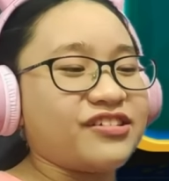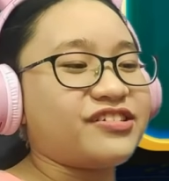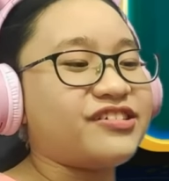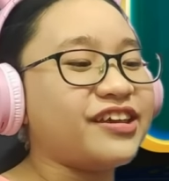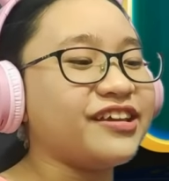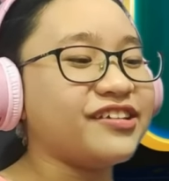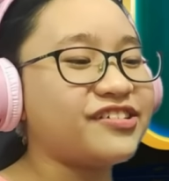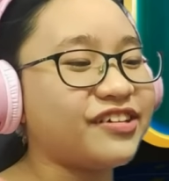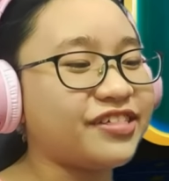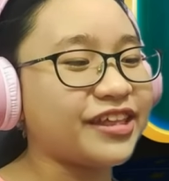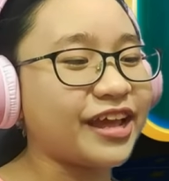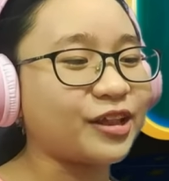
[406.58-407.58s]
She
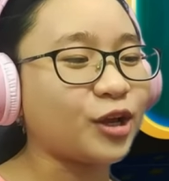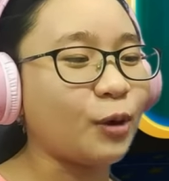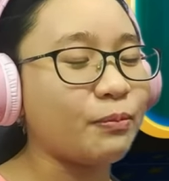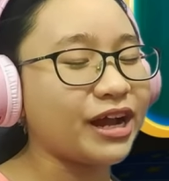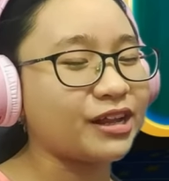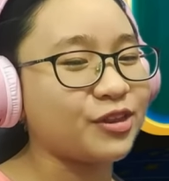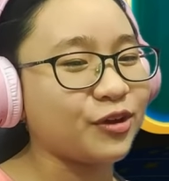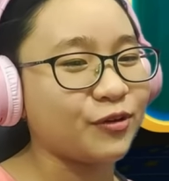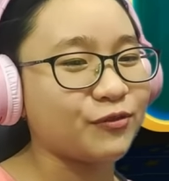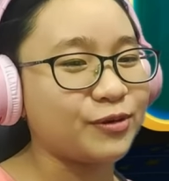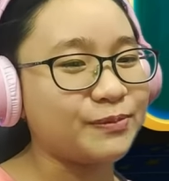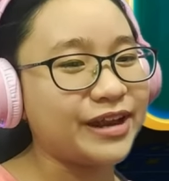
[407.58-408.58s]
she said go back to
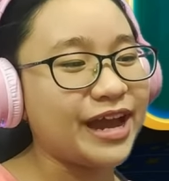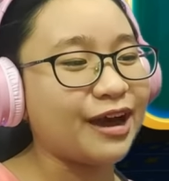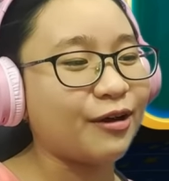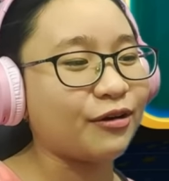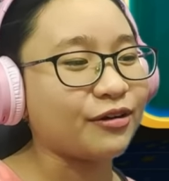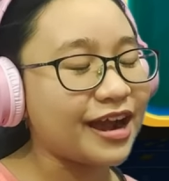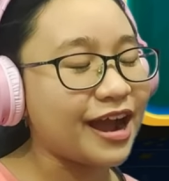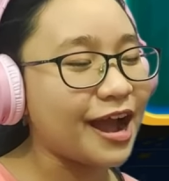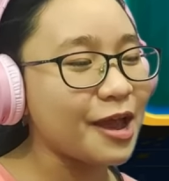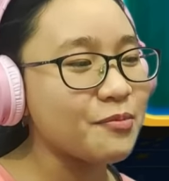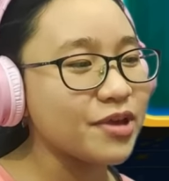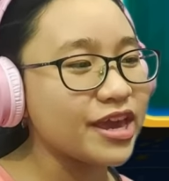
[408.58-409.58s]
your room now.
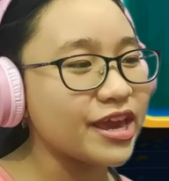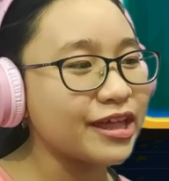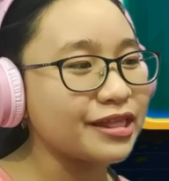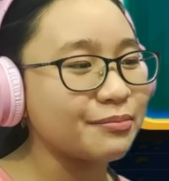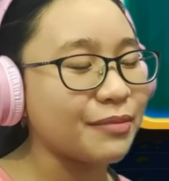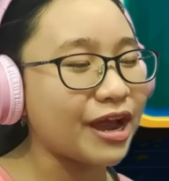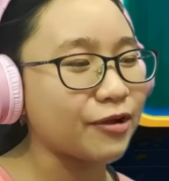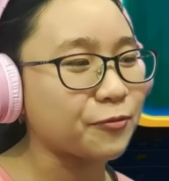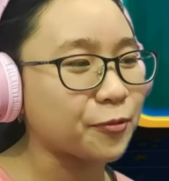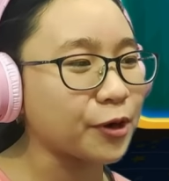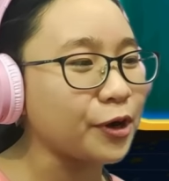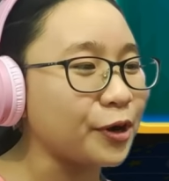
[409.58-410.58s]
I'm in my
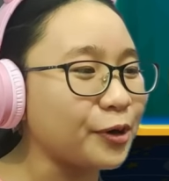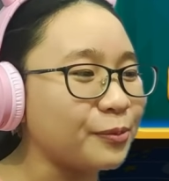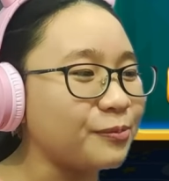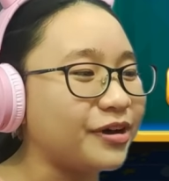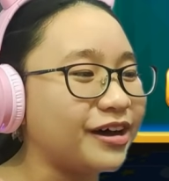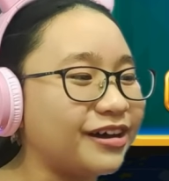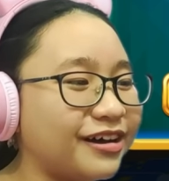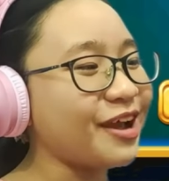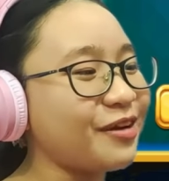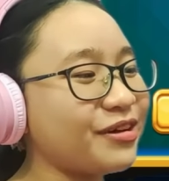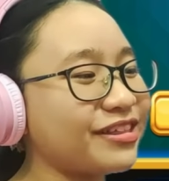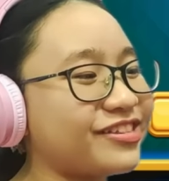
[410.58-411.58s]
room.
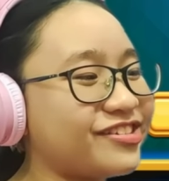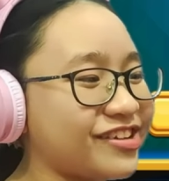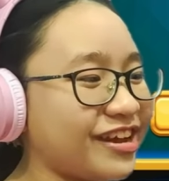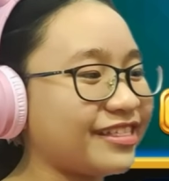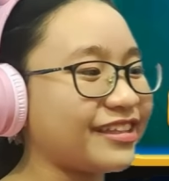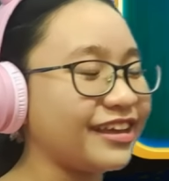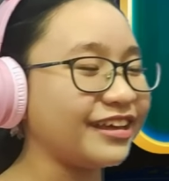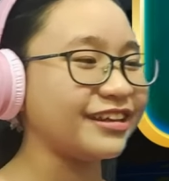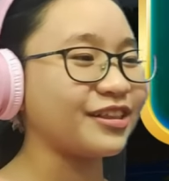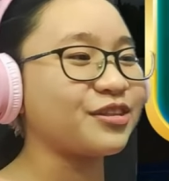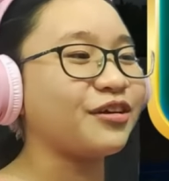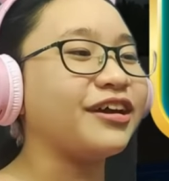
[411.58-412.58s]
I was just
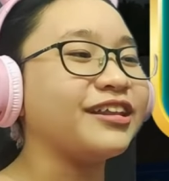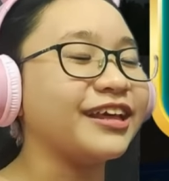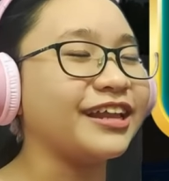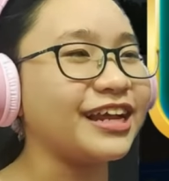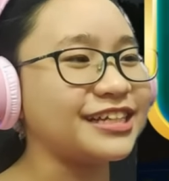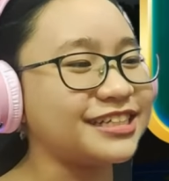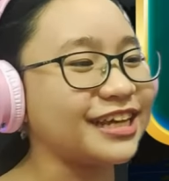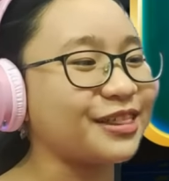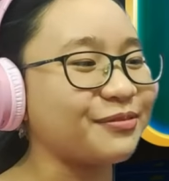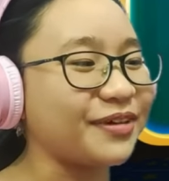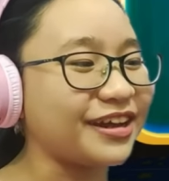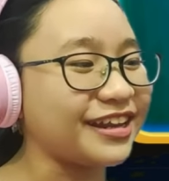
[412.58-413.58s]
in the toilet. I
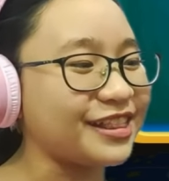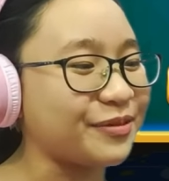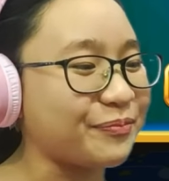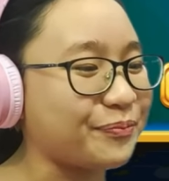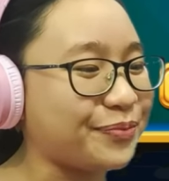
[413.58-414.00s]
just wanted to